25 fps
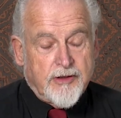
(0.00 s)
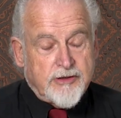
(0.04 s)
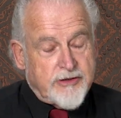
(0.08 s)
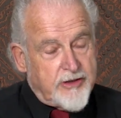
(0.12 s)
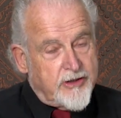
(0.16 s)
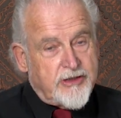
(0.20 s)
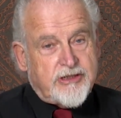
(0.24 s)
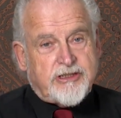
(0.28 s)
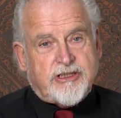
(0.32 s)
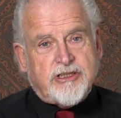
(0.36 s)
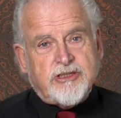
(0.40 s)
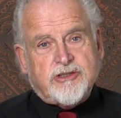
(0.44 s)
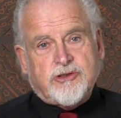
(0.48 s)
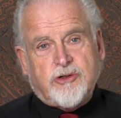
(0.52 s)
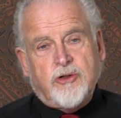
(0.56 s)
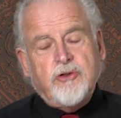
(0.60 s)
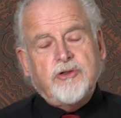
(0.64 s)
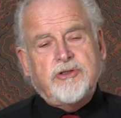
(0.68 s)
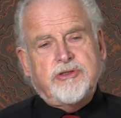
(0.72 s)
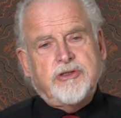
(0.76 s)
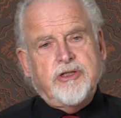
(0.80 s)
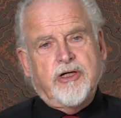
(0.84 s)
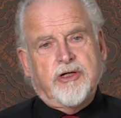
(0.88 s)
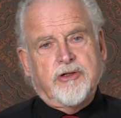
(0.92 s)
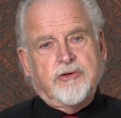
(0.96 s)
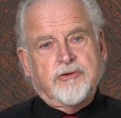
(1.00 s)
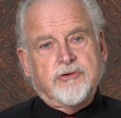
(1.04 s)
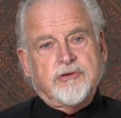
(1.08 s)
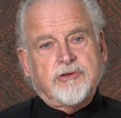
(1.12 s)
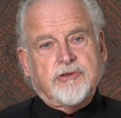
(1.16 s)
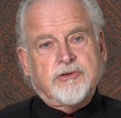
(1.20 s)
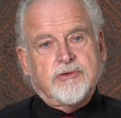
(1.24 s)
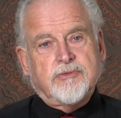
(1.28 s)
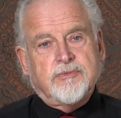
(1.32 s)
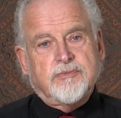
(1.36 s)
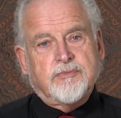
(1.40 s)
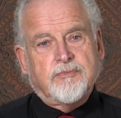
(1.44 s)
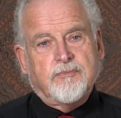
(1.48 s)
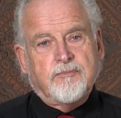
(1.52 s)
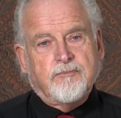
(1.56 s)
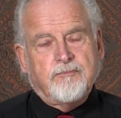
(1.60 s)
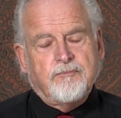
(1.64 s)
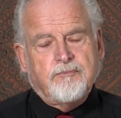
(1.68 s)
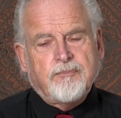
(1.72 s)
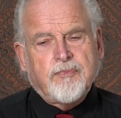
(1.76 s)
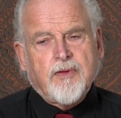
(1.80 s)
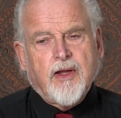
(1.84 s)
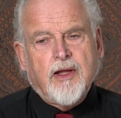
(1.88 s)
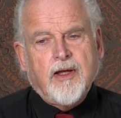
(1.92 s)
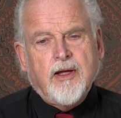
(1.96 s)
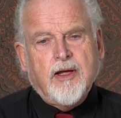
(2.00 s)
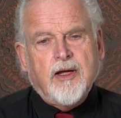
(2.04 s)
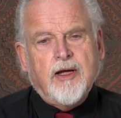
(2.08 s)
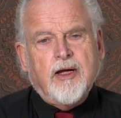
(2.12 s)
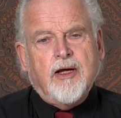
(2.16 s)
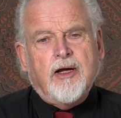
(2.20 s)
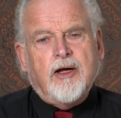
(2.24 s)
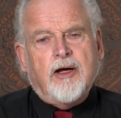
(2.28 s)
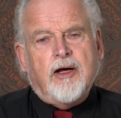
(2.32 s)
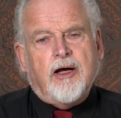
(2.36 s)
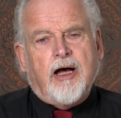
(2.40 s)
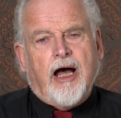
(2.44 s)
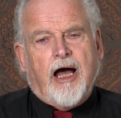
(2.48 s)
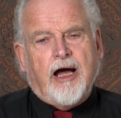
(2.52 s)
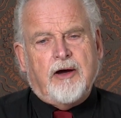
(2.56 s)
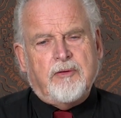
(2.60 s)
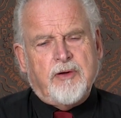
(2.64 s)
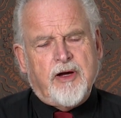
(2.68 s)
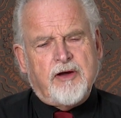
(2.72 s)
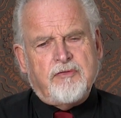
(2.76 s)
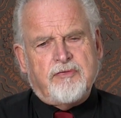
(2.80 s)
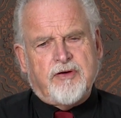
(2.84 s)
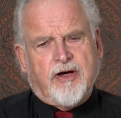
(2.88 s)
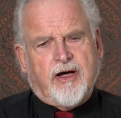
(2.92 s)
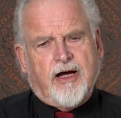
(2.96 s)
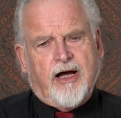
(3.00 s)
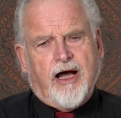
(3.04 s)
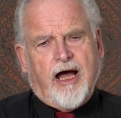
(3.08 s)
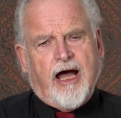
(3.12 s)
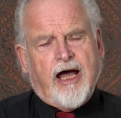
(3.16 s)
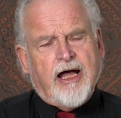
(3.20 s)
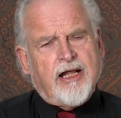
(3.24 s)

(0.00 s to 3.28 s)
So this is good news. However,